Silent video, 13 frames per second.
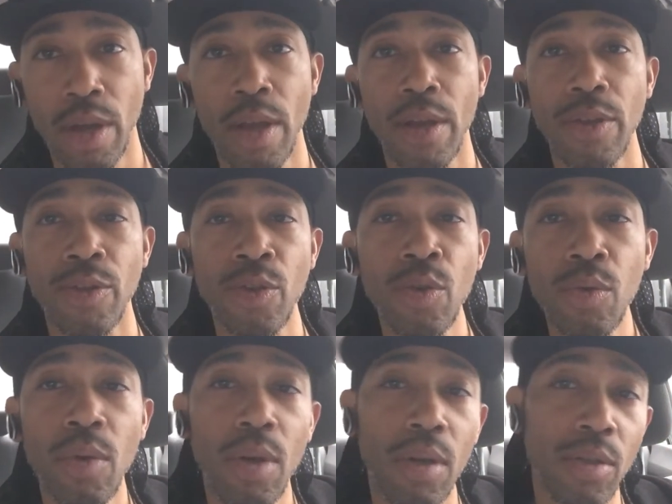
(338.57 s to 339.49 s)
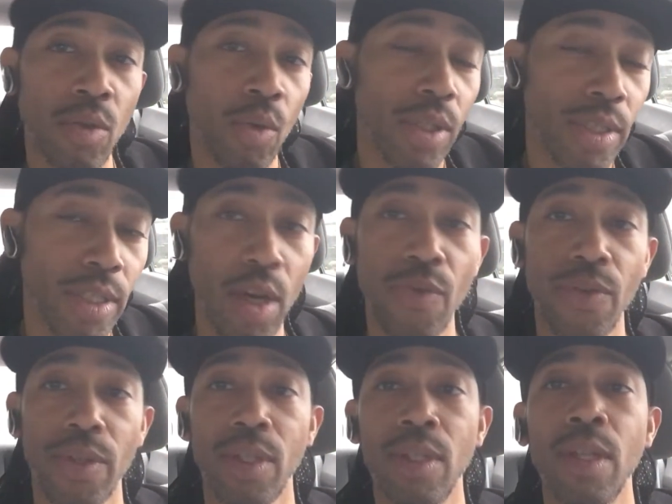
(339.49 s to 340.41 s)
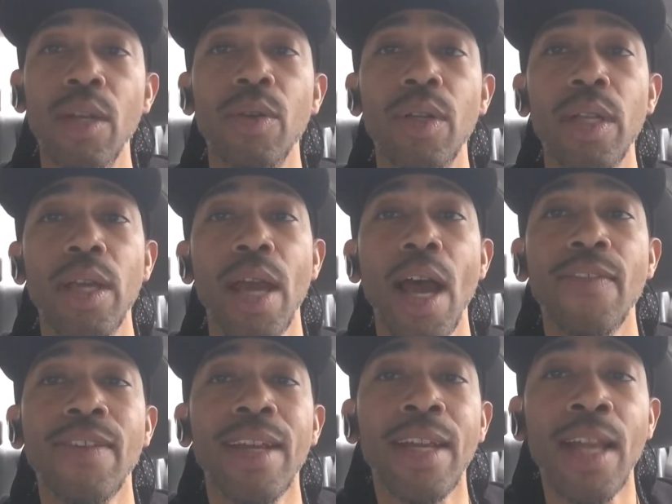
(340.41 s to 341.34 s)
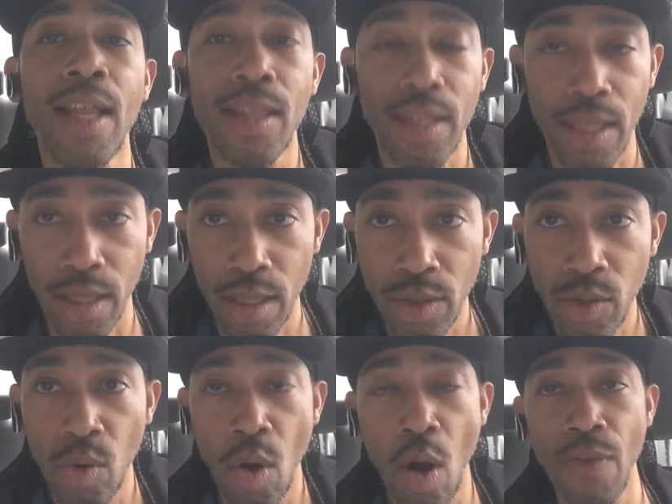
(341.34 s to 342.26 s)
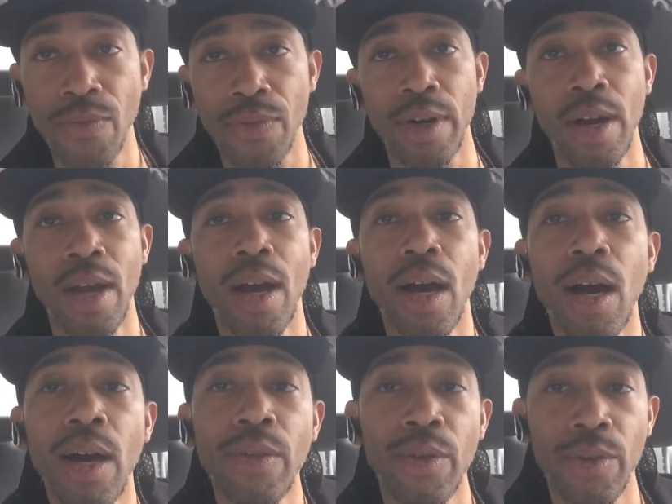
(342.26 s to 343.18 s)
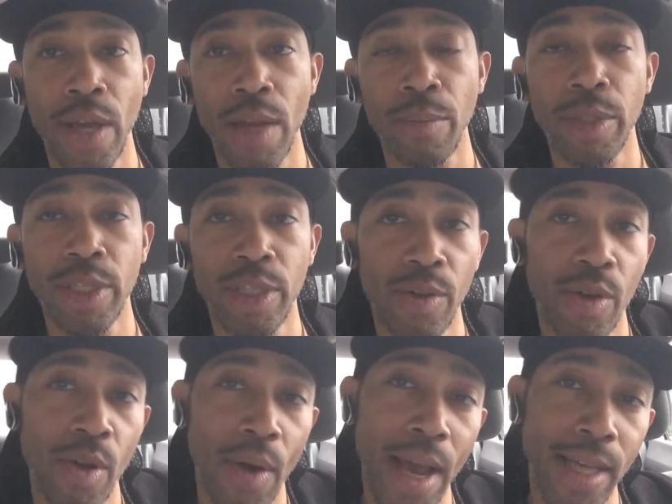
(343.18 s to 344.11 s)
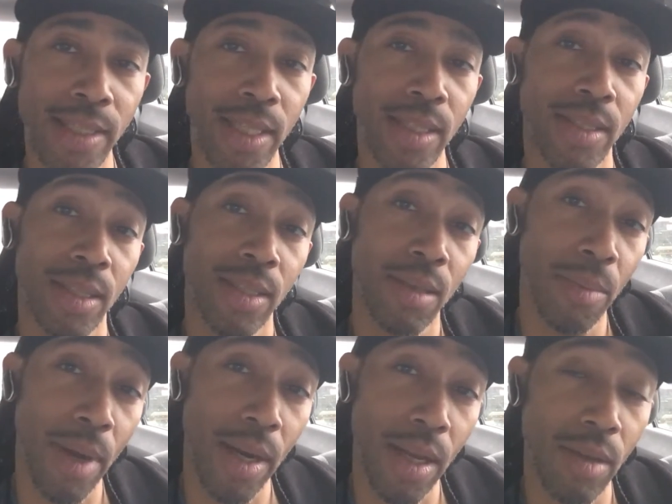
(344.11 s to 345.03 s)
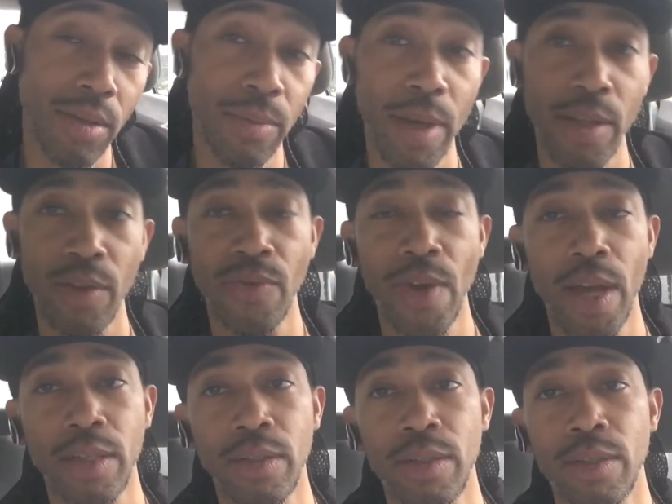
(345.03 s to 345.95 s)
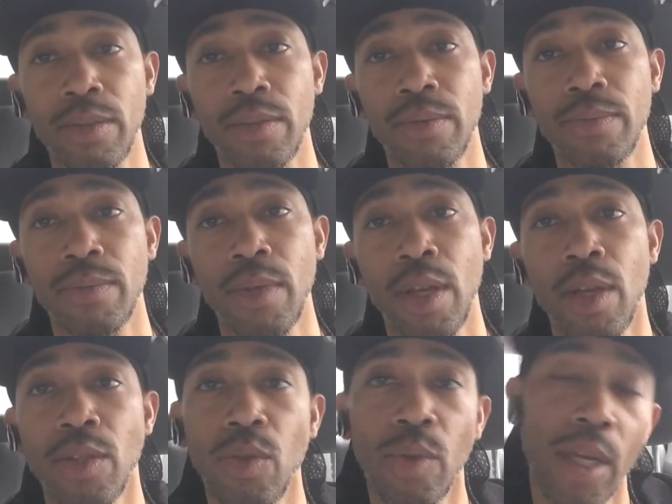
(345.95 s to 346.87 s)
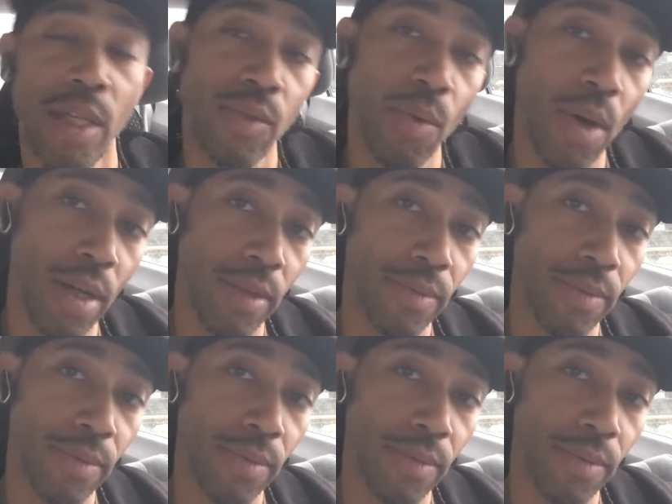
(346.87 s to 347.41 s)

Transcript: You, yourself, literally have nothing to offer other than material assets that somebody else manufactured. So guess what?